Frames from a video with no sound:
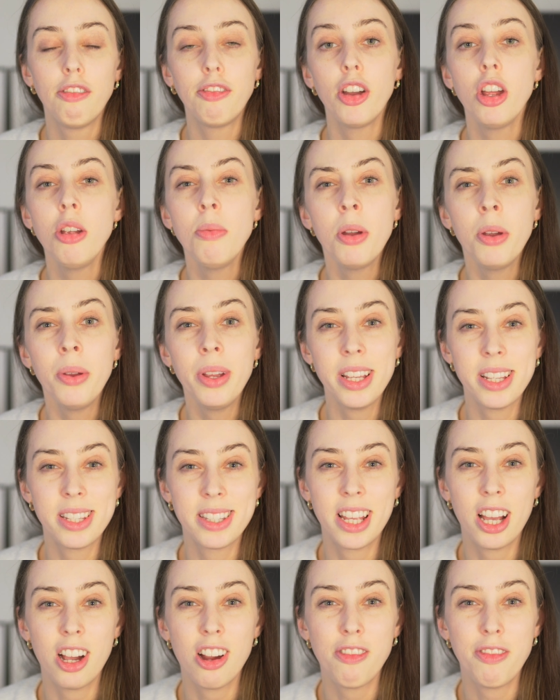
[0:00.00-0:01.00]
FOMO
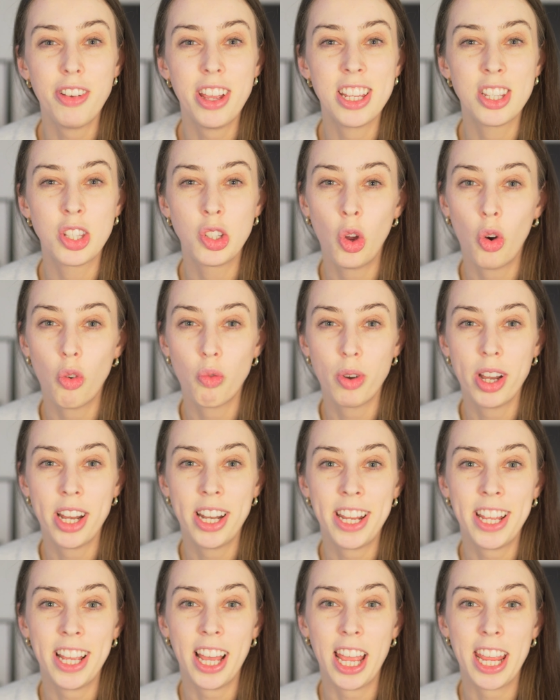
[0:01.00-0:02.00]
itself is not
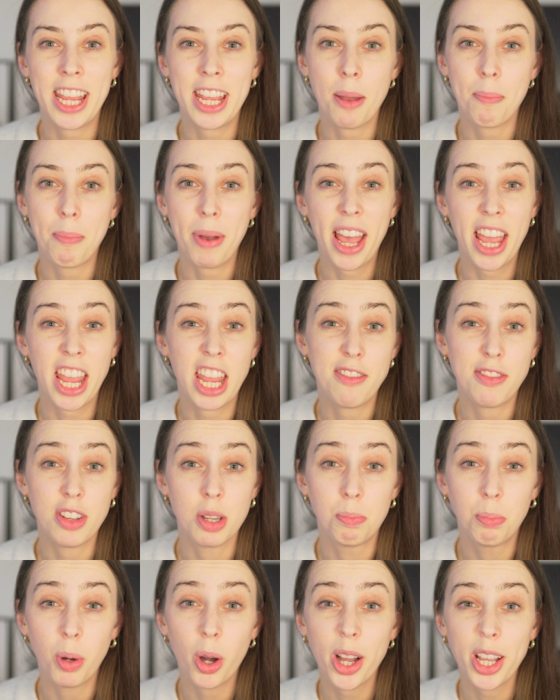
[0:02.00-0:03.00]
really a
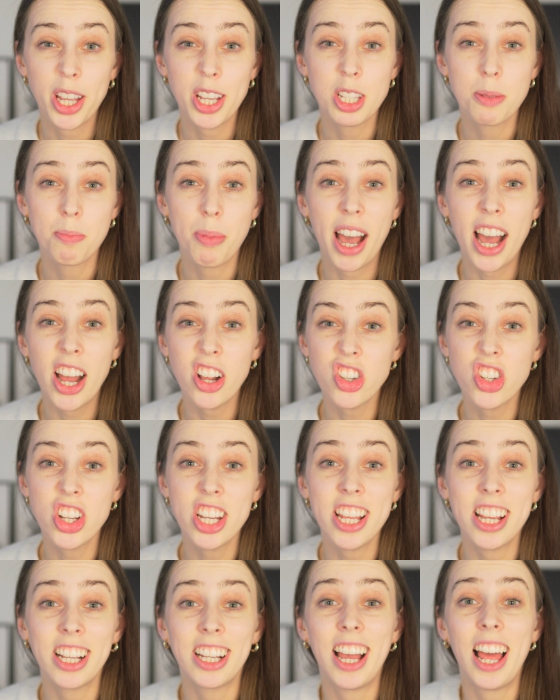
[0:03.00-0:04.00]
behaviour bias, but
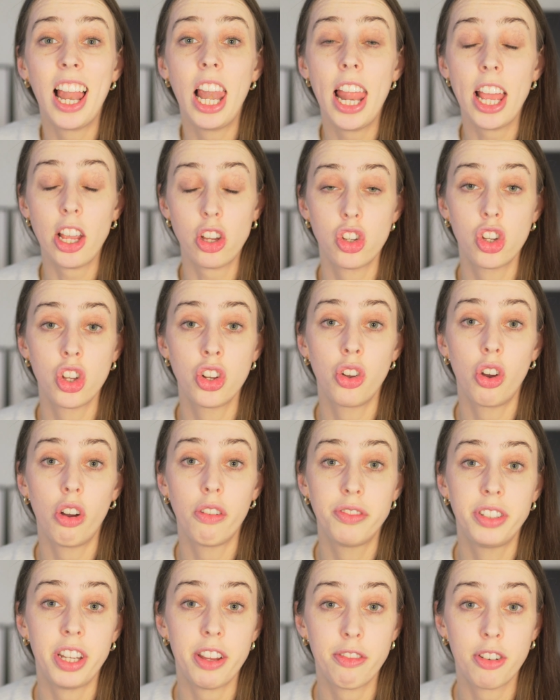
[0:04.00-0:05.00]
actually a collection
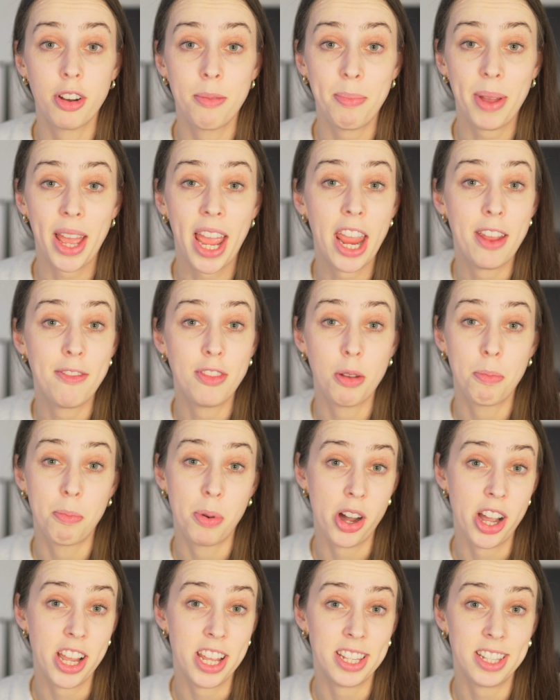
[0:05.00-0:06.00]
of different behaviour
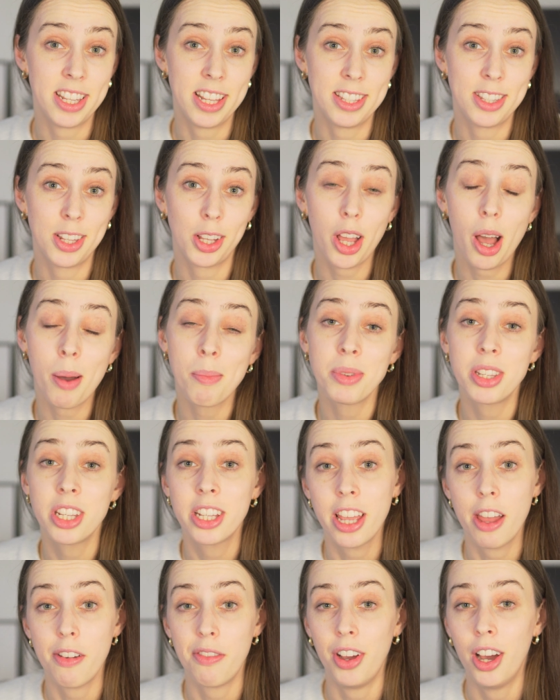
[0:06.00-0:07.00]
biases that come
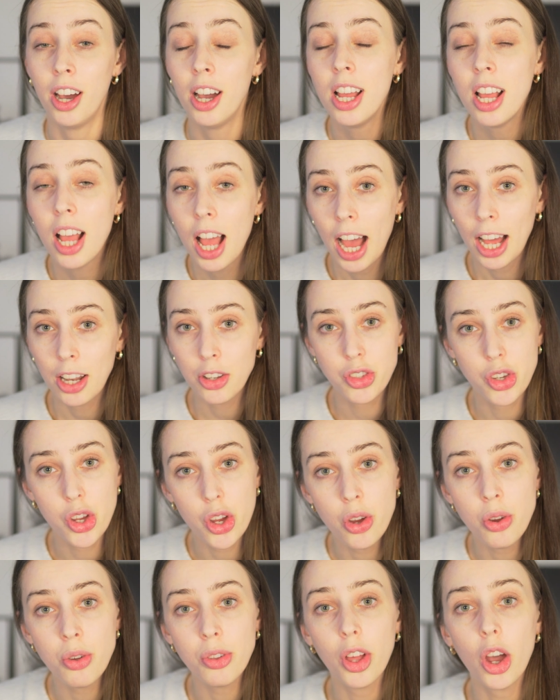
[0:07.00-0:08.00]
together. And
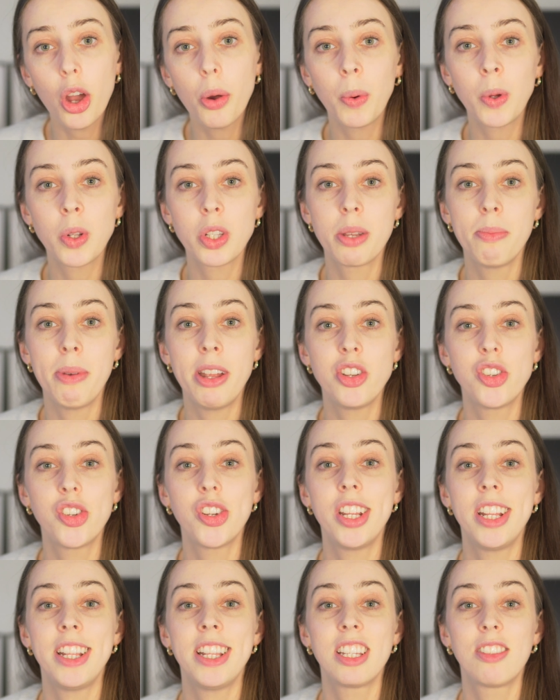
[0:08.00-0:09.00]
two that I want to
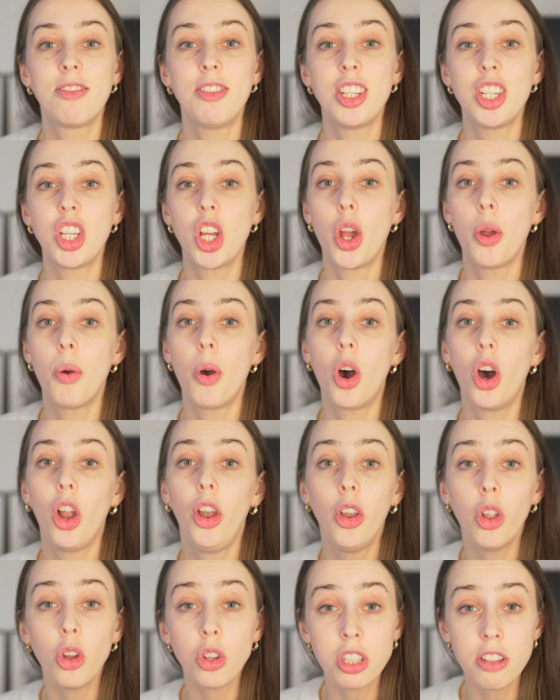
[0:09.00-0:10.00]
mention in this video are
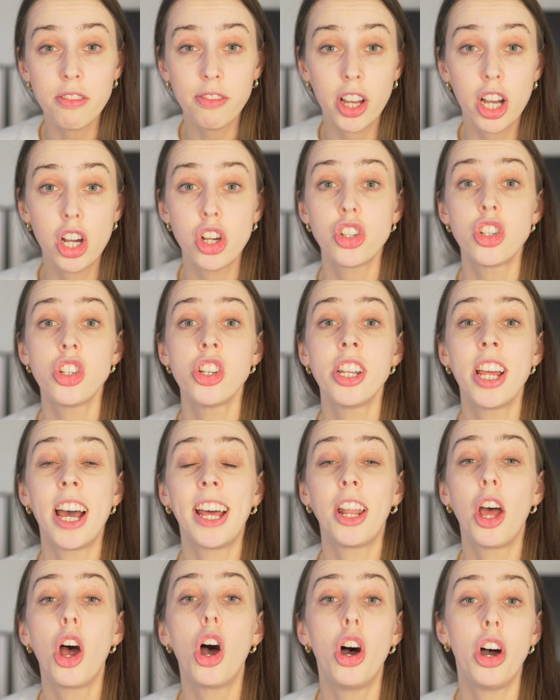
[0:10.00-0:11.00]
loss aversion
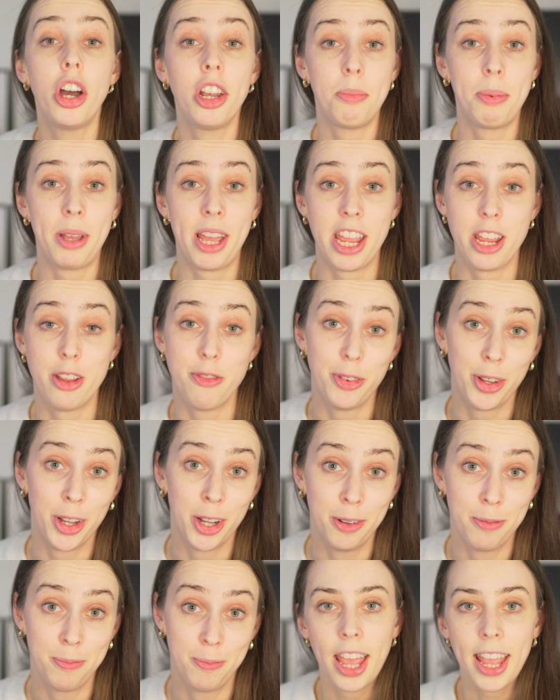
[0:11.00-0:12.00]
and herd
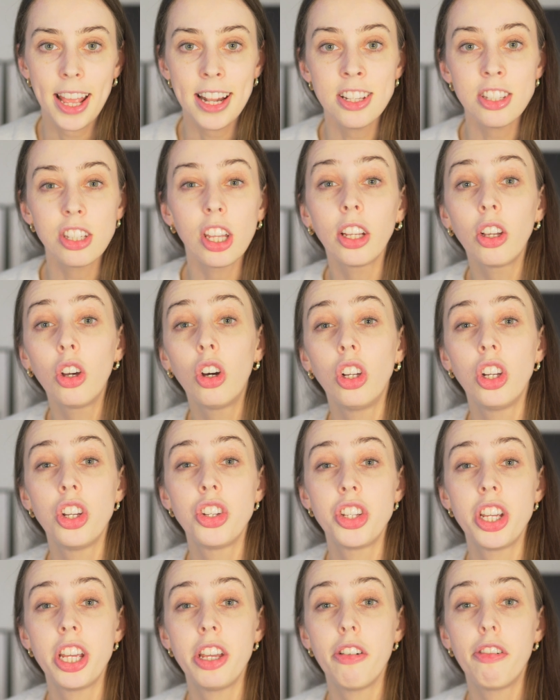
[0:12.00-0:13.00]
behaviour. In
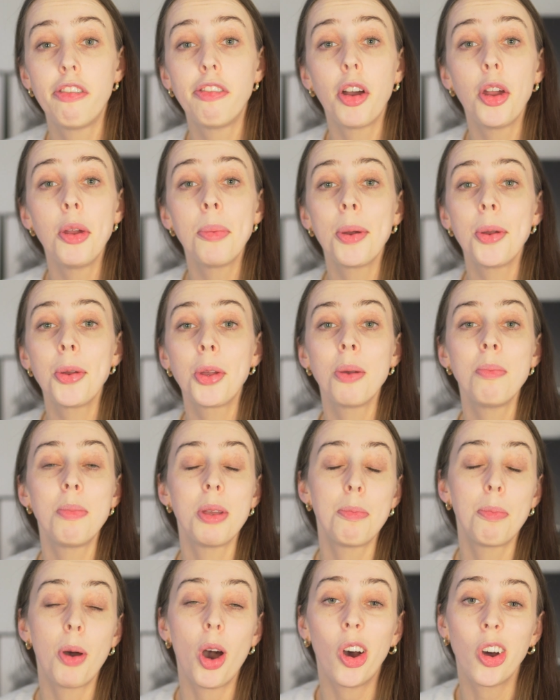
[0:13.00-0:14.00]
psychology, FOMO can
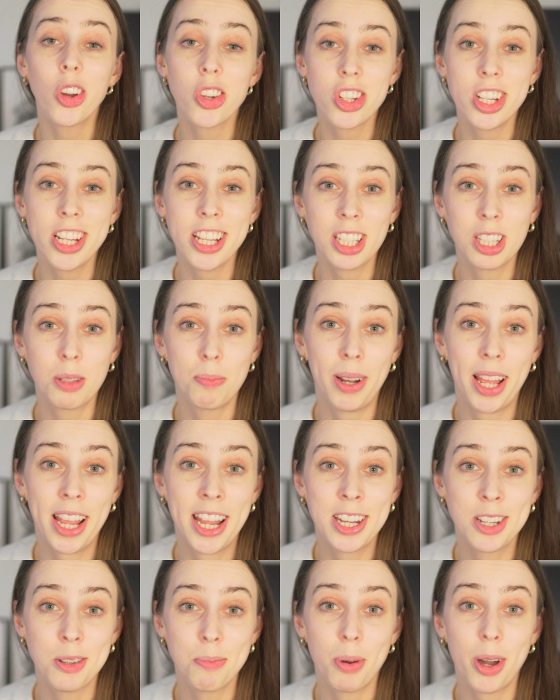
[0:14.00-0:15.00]
be partially
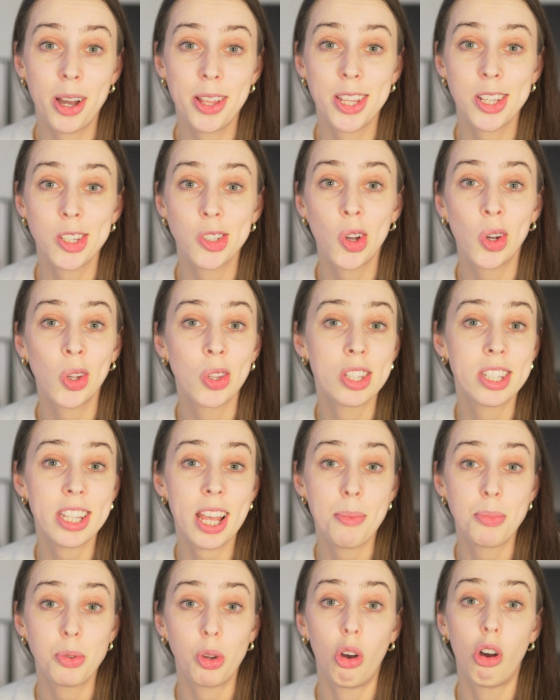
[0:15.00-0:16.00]
explained by this
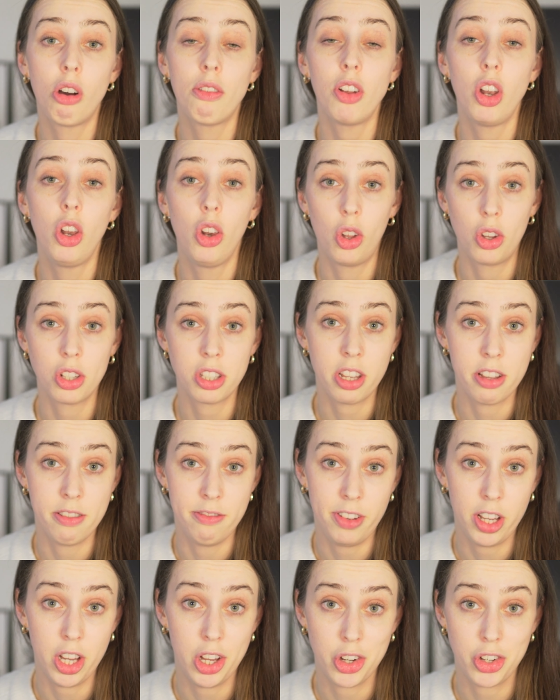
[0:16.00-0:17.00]
concept of loss
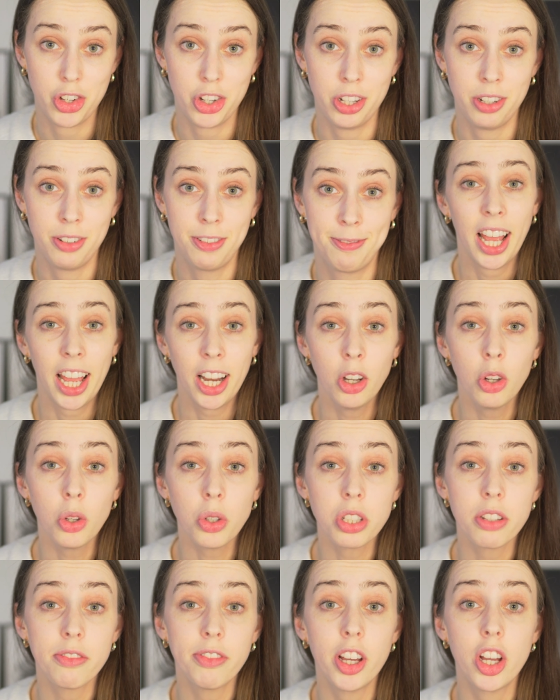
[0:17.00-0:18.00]
aversion. And
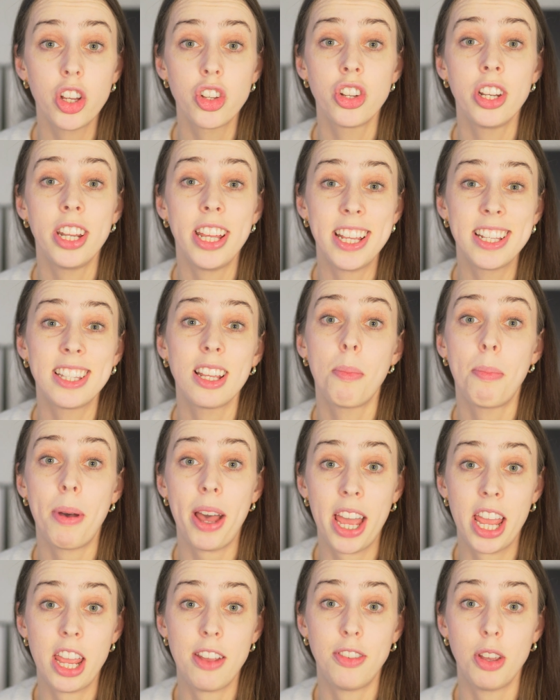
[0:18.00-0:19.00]
loss aversion is a
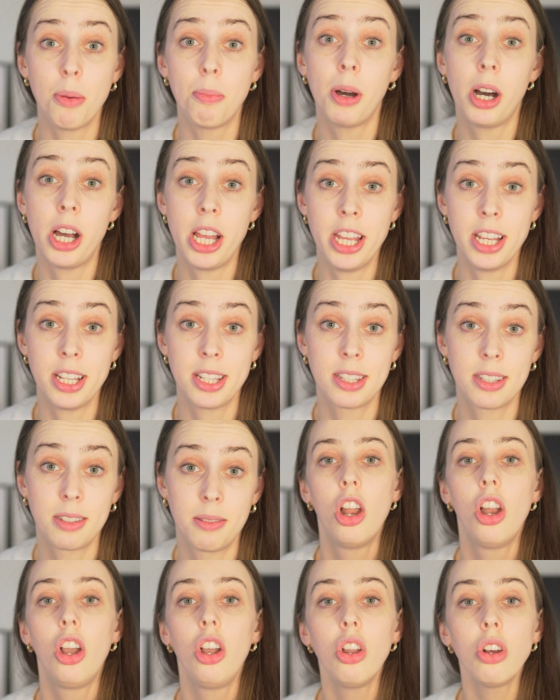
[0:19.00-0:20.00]
behaviour bias.